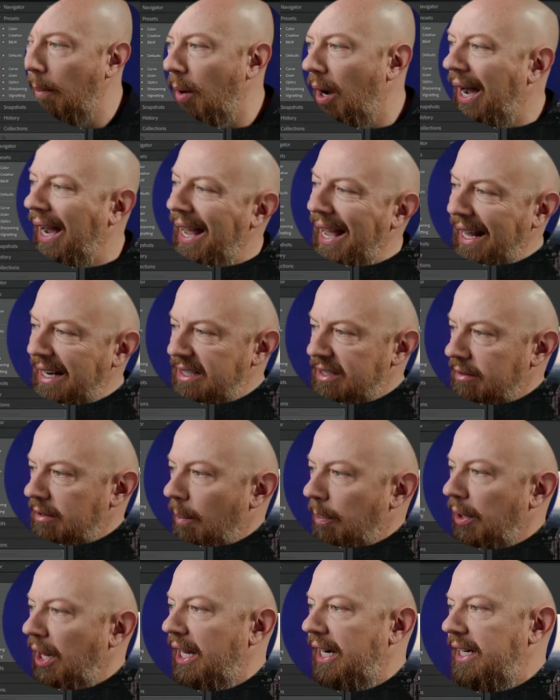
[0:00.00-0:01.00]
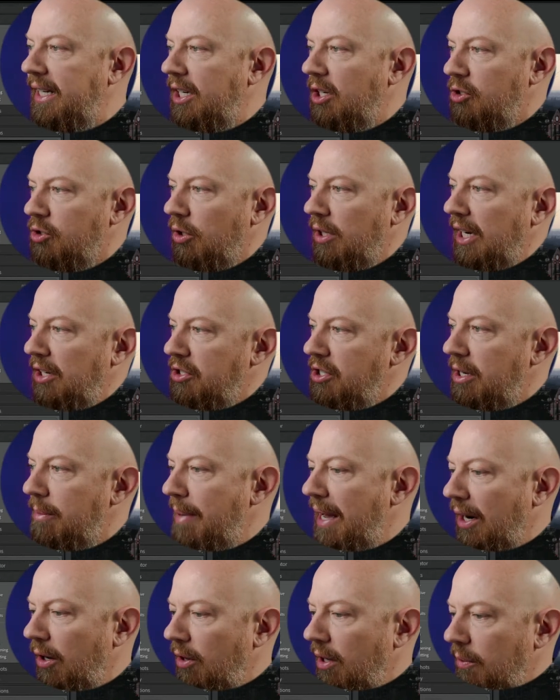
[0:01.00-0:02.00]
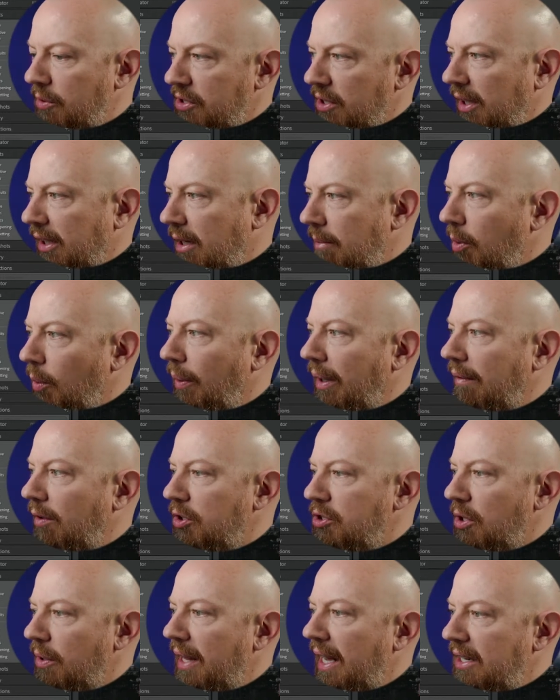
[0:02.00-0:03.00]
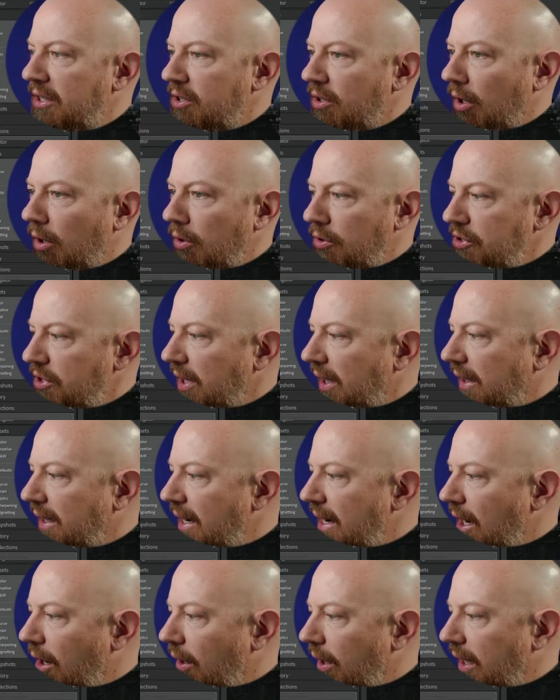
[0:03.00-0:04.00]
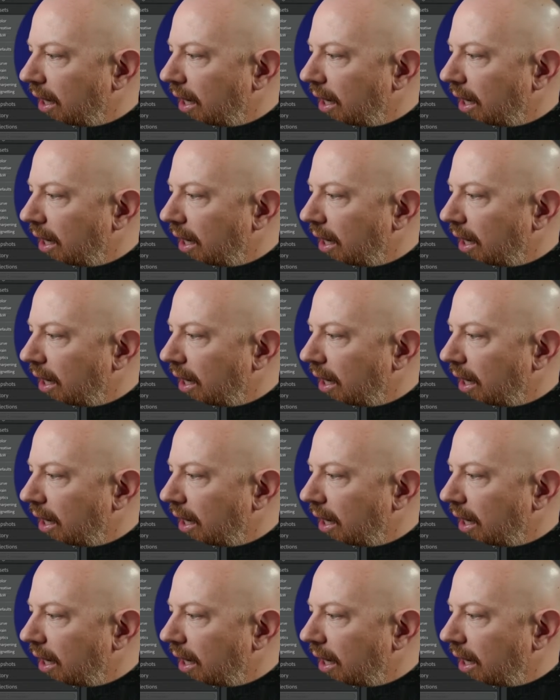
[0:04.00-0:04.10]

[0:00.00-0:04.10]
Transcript: I hadn't applied any here, so it actually didn't matter that was selected, but whatever. So that's all selected now. I'm going